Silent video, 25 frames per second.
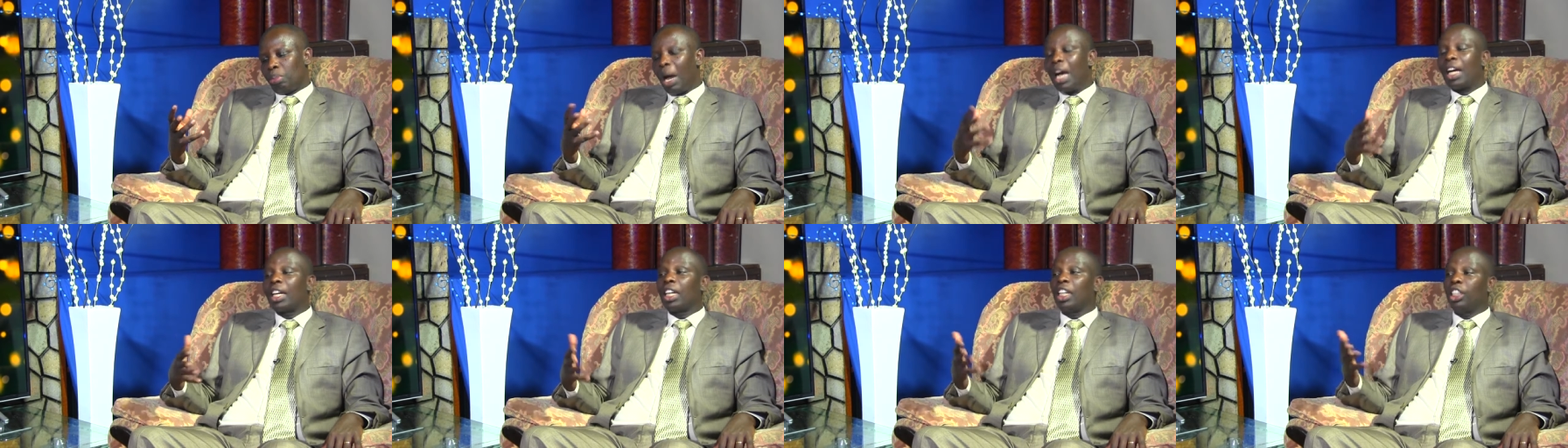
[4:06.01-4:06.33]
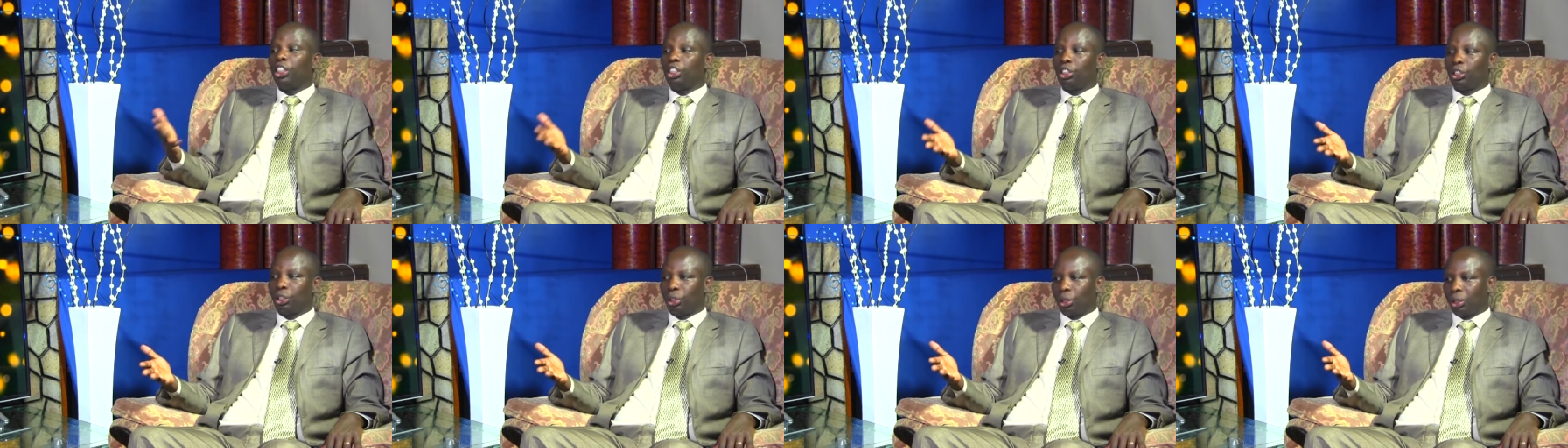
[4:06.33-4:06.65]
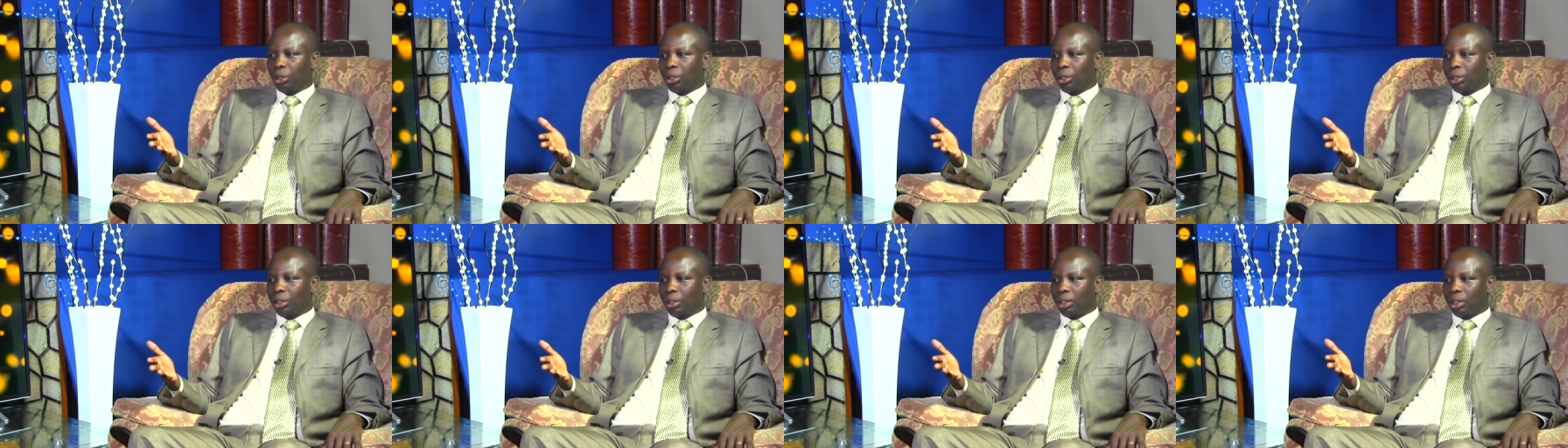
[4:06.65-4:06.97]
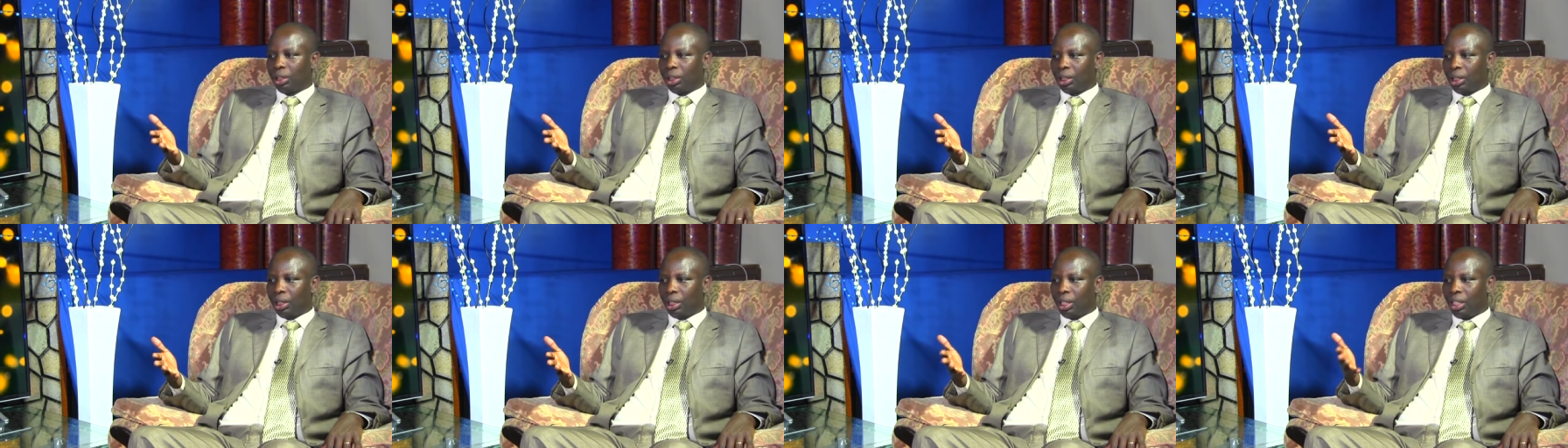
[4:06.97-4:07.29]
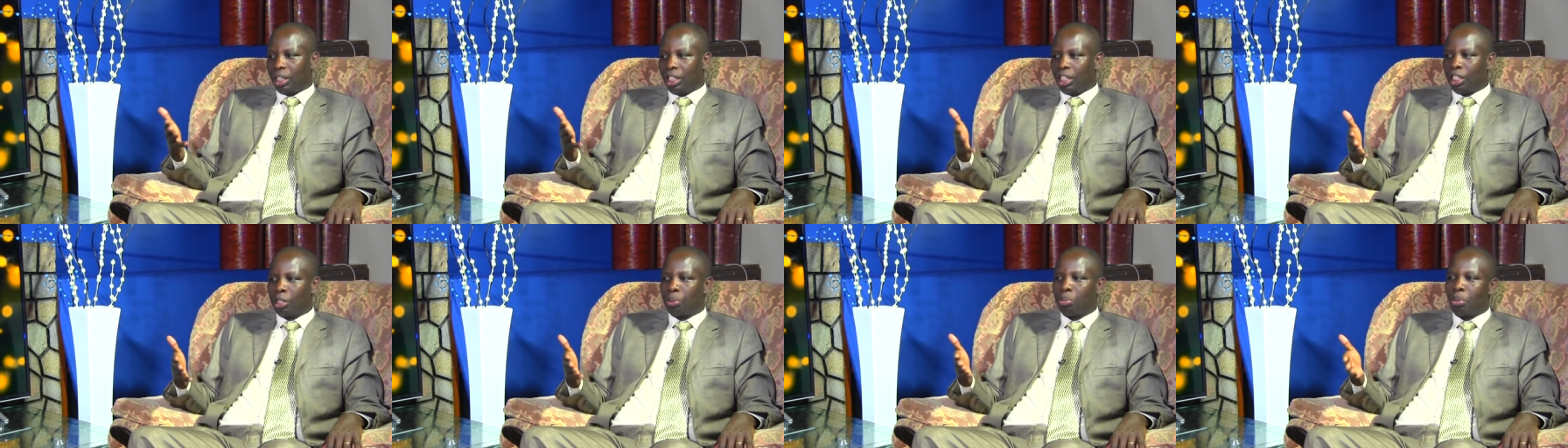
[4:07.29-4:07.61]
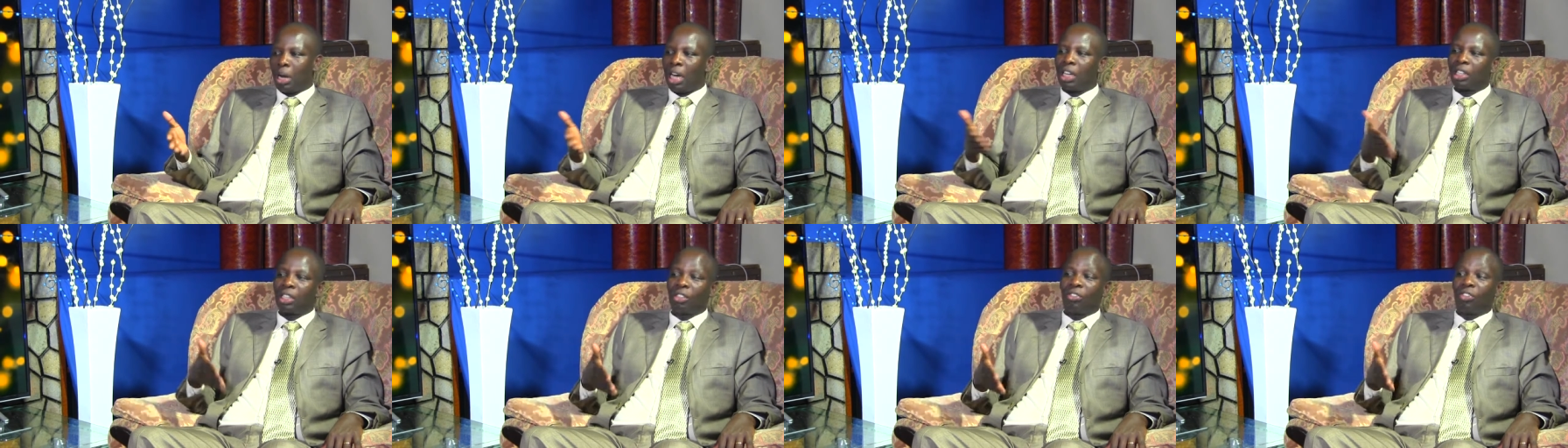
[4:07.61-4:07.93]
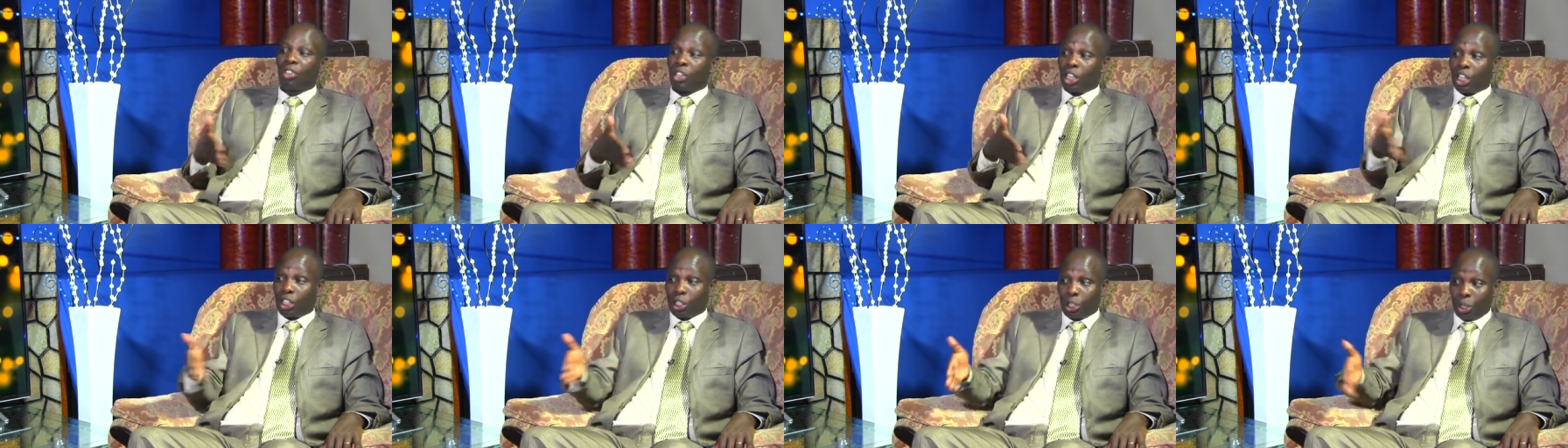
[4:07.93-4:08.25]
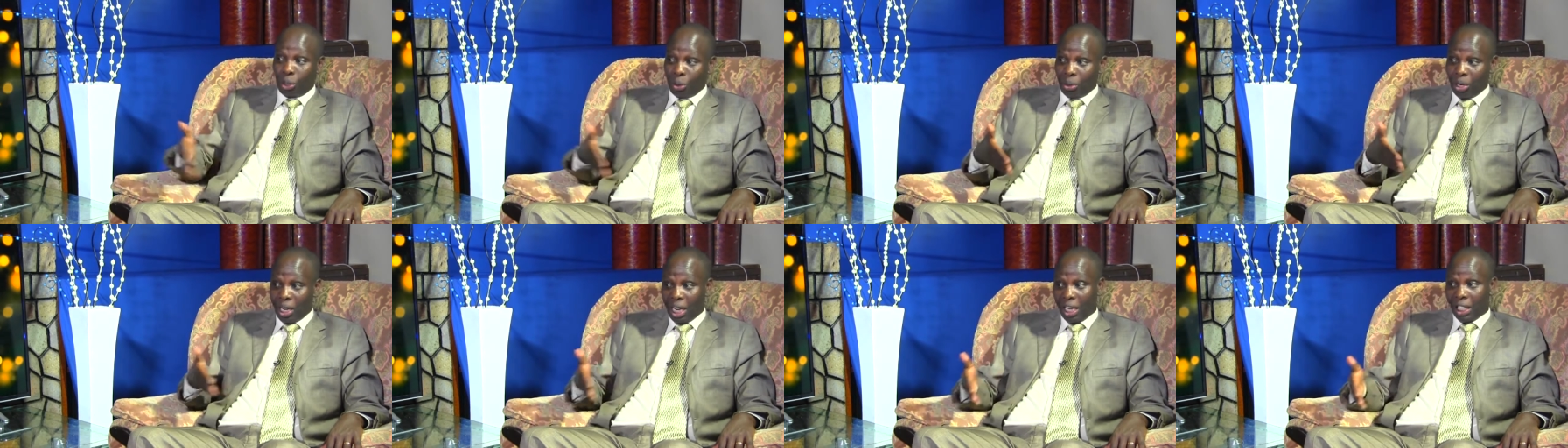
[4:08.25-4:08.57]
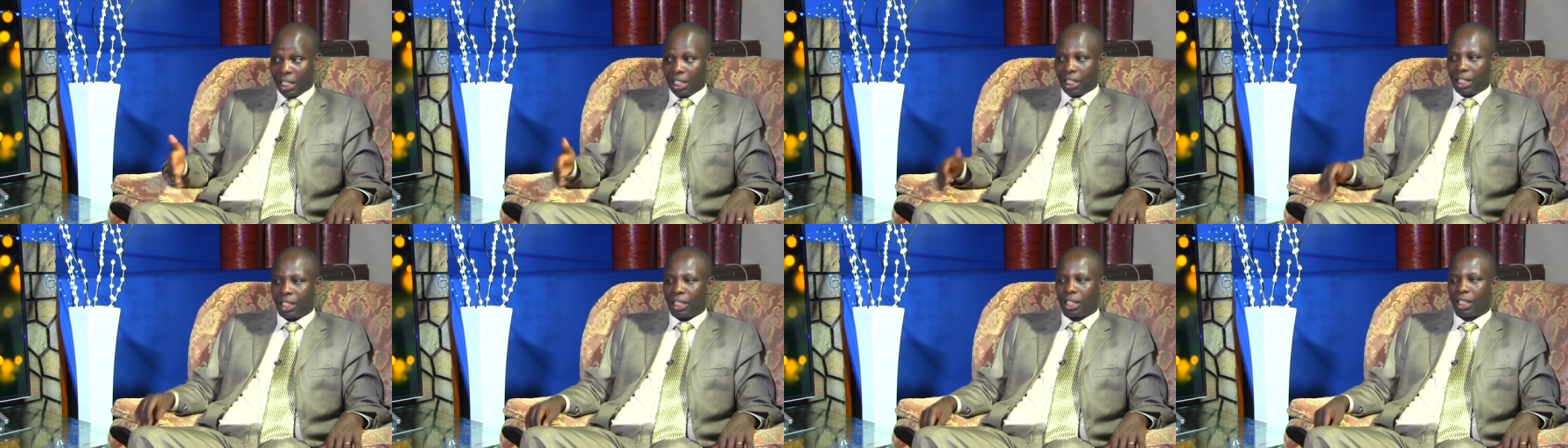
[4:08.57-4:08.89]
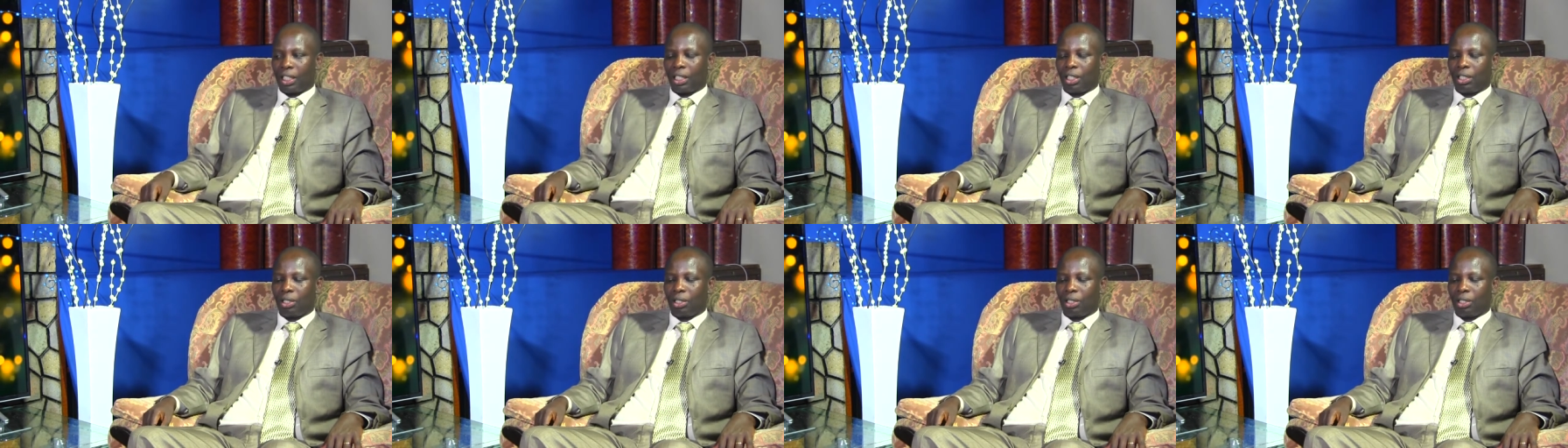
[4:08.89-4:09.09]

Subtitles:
package this bangi for the students.